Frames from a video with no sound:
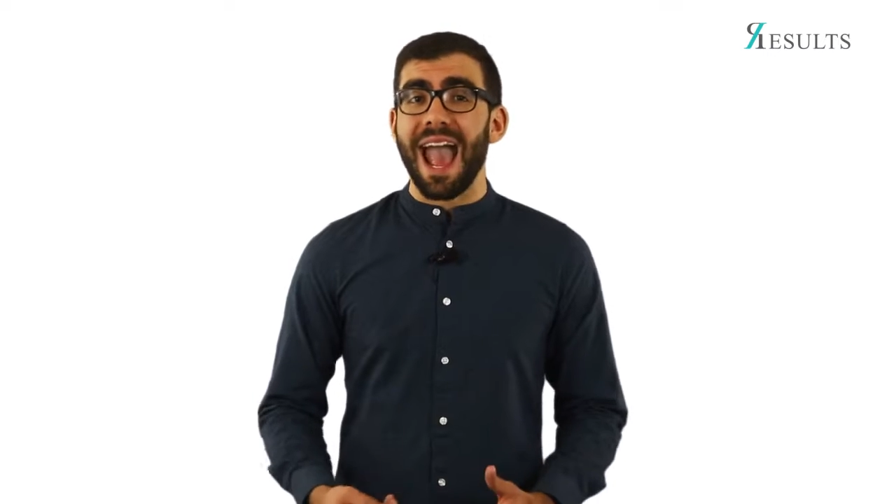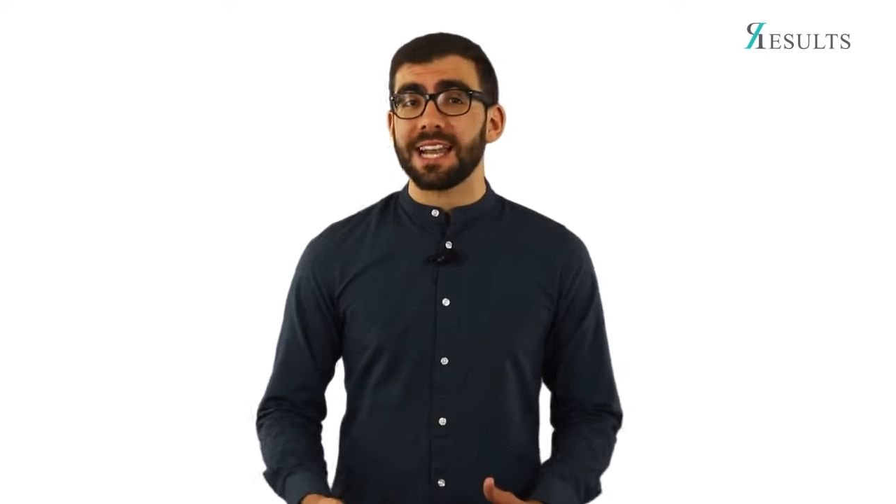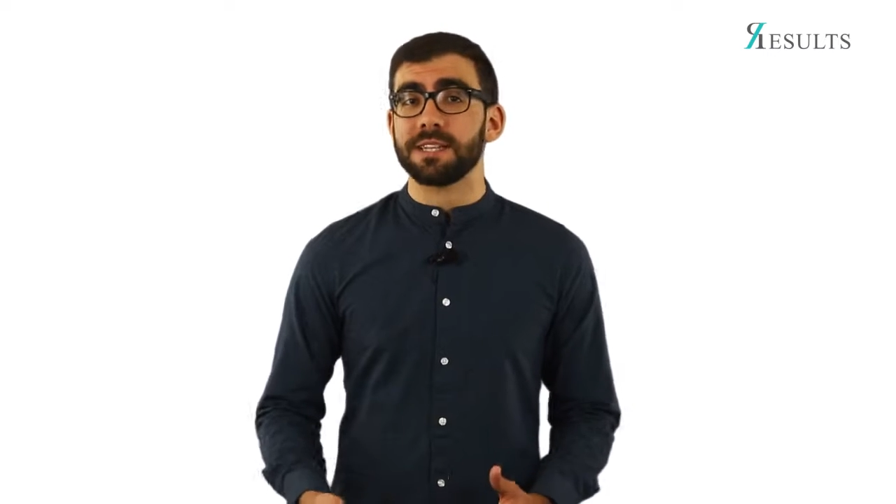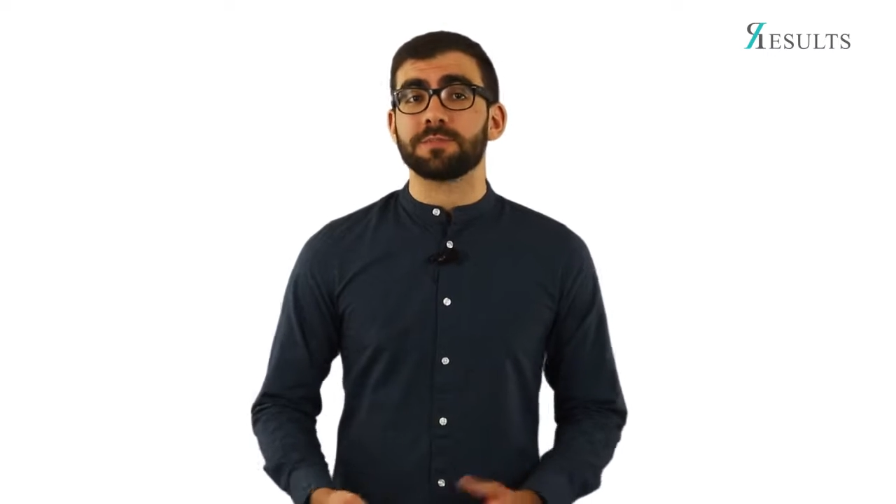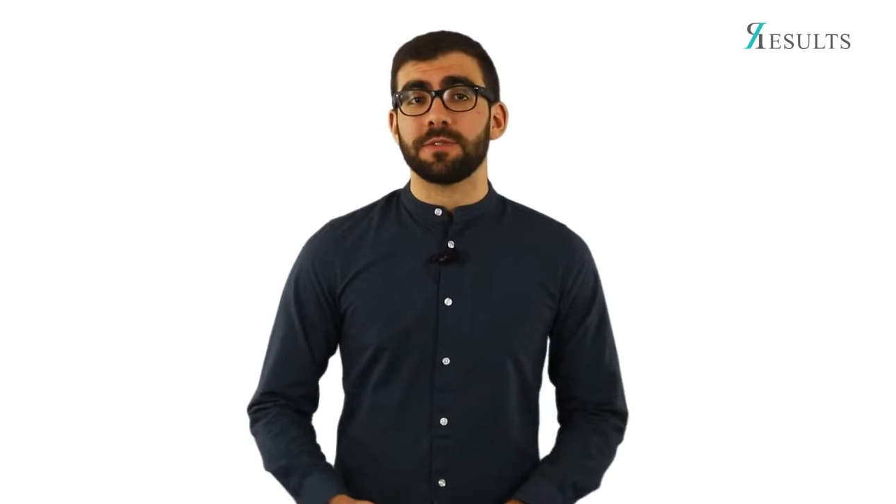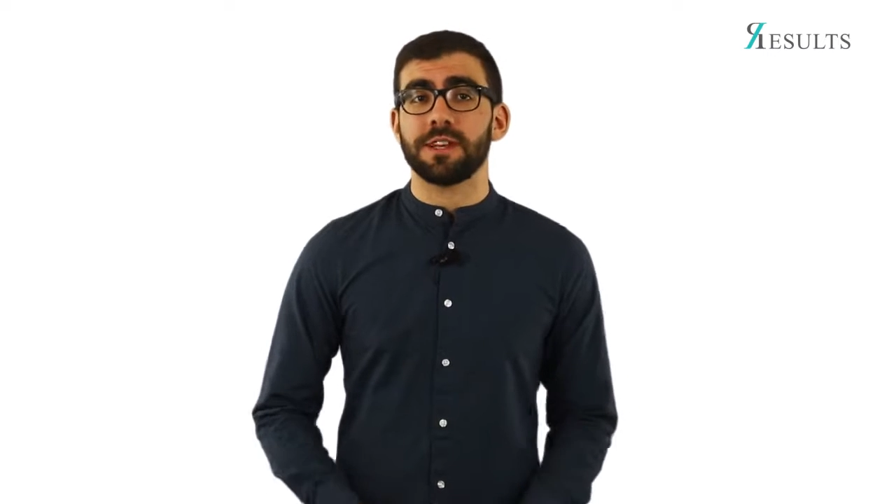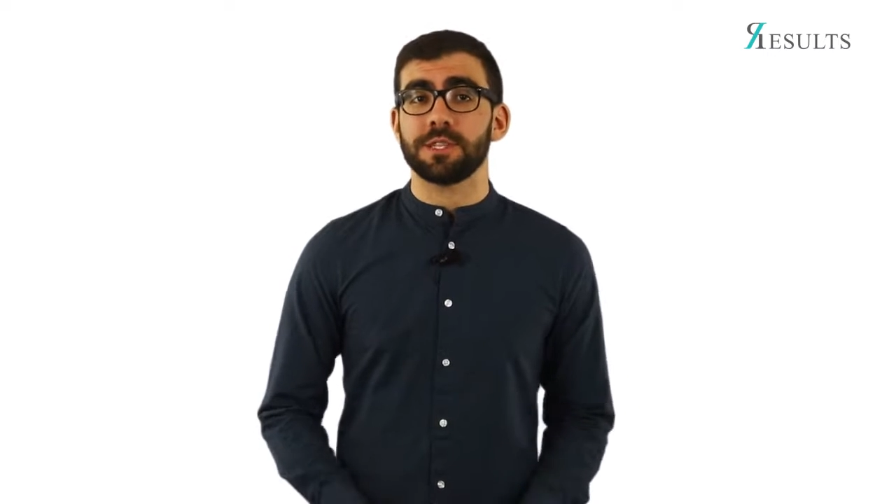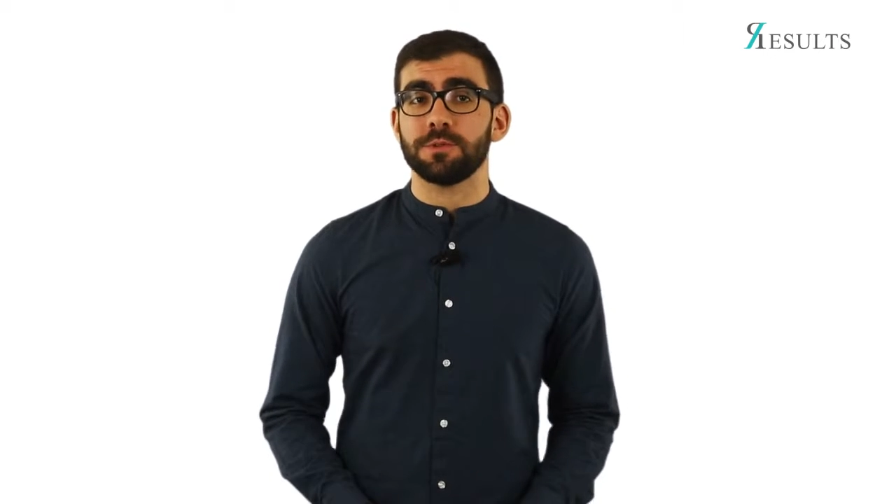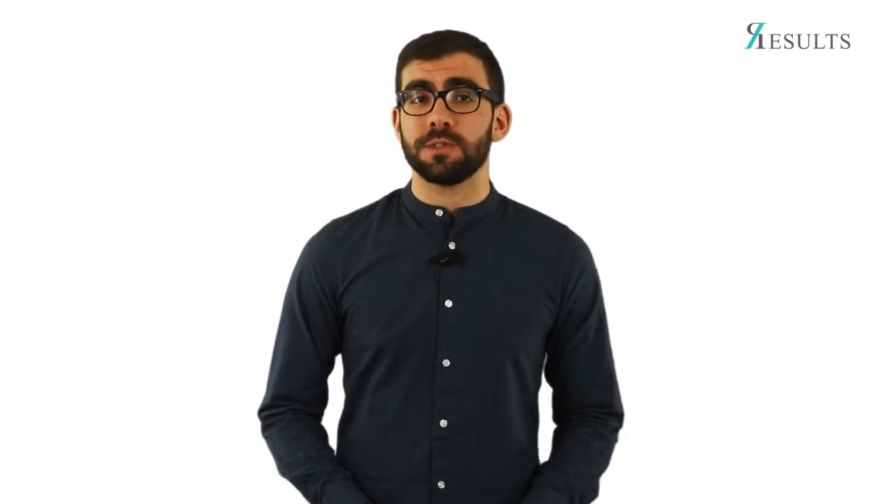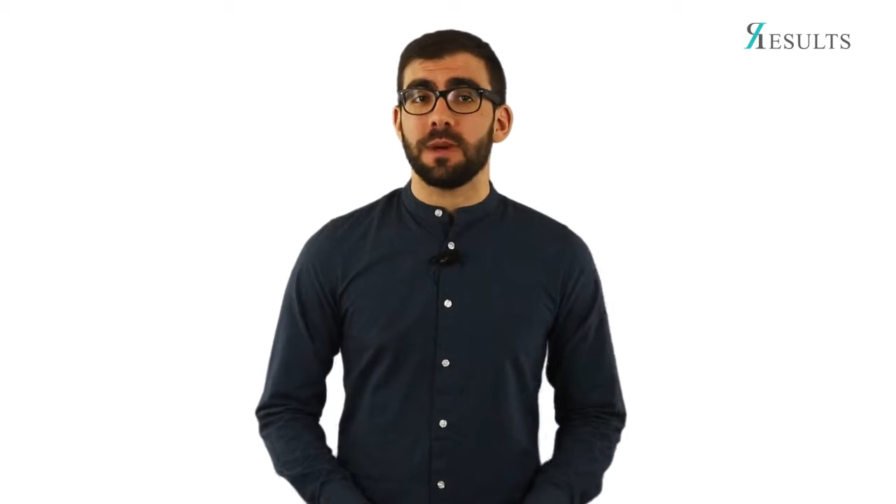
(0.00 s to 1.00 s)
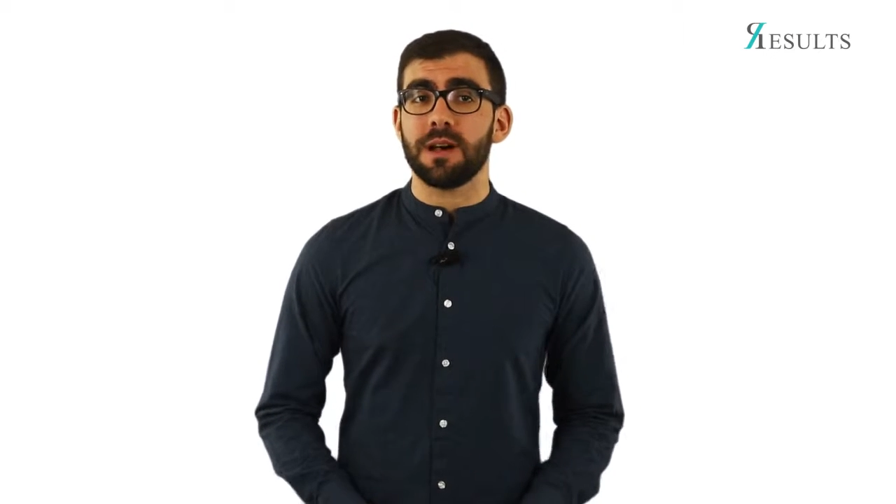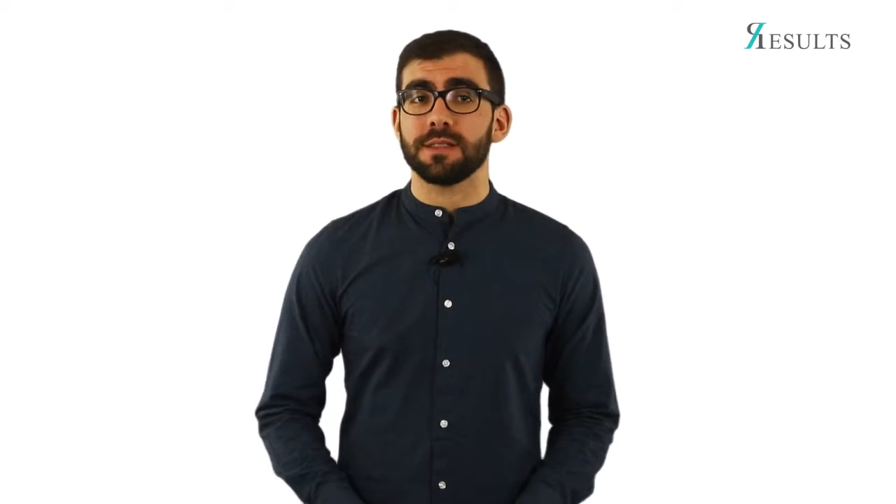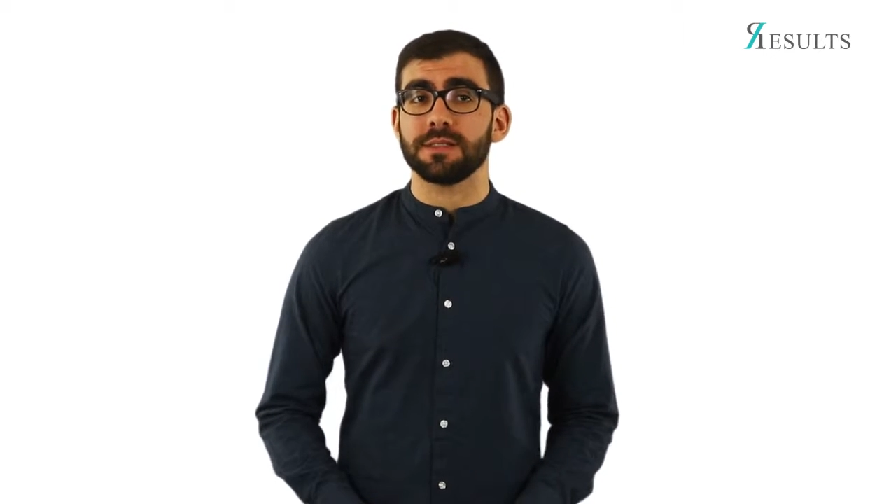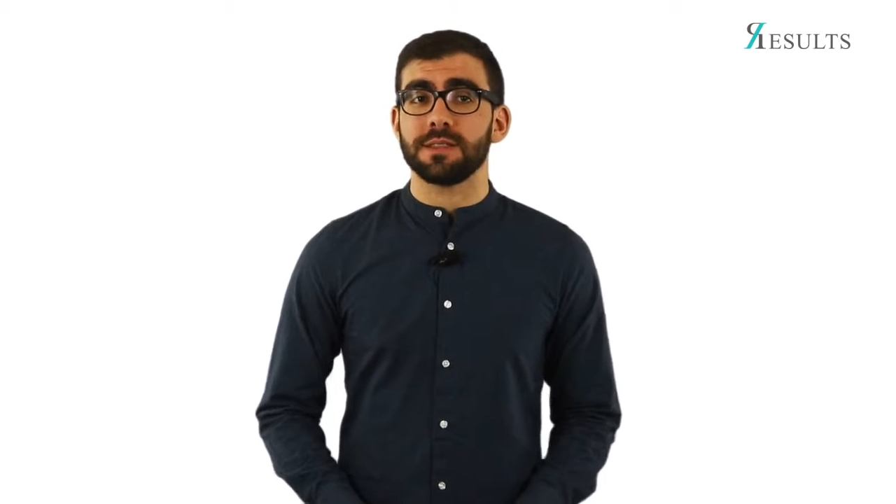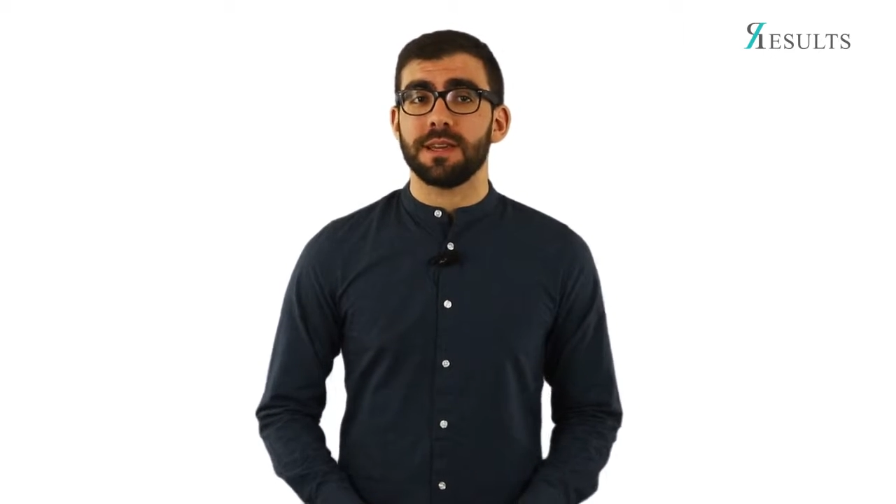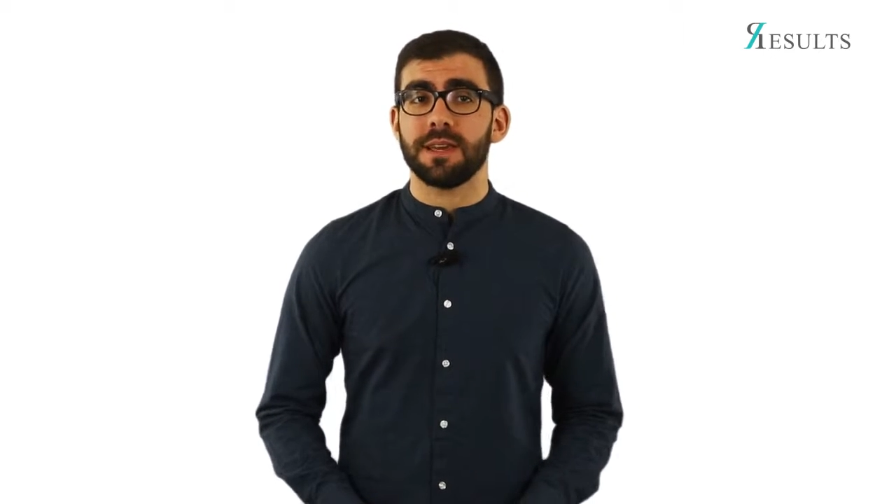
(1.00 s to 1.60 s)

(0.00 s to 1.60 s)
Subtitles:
and professional demands.